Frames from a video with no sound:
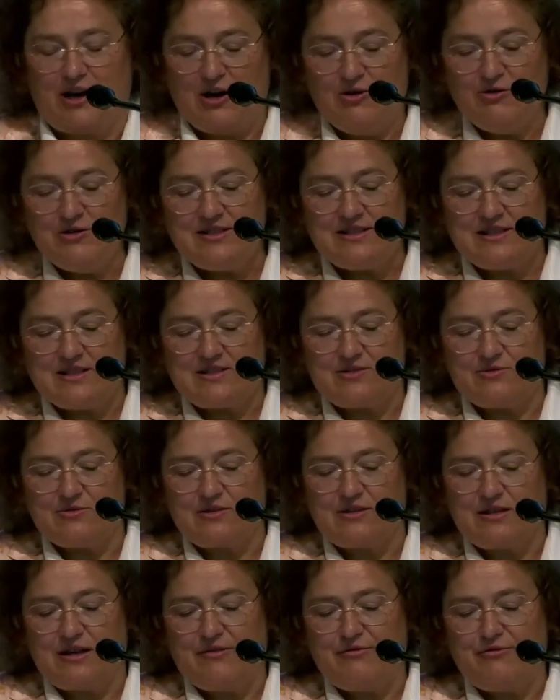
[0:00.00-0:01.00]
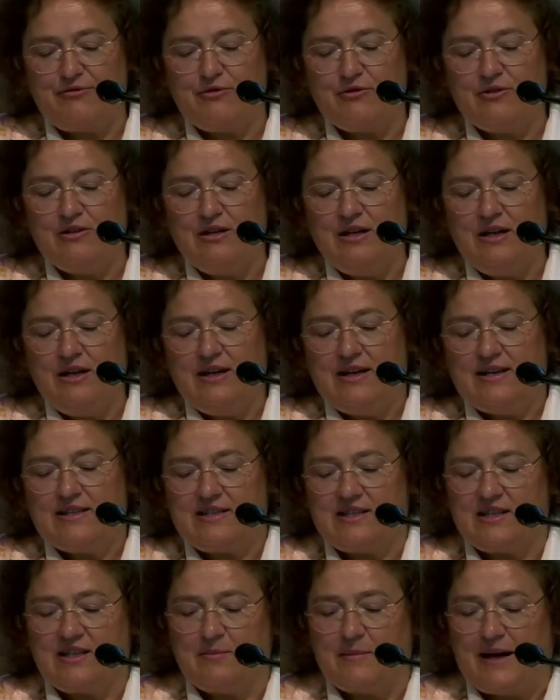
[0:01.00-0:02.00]
give oneself to the service of
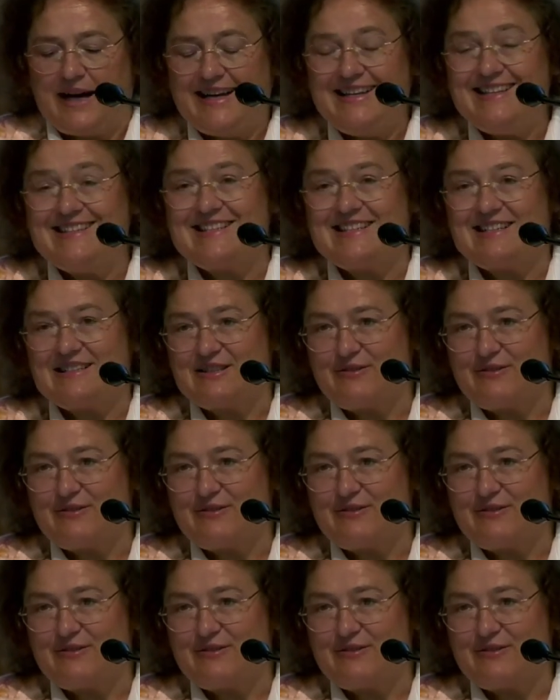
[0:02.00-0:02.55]
many people.